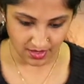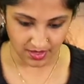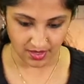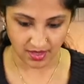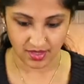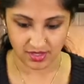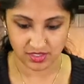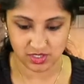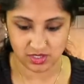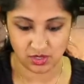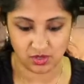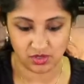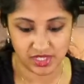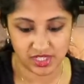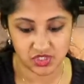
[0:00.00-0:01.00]
Okay, and
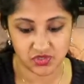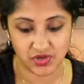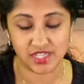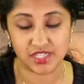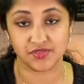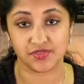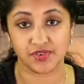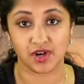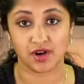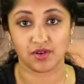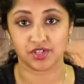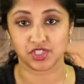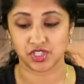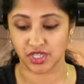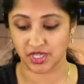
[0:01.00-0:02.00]
slowly transfer
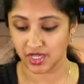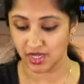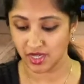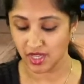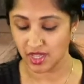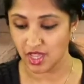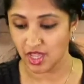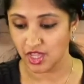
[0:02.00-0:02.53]
our chicken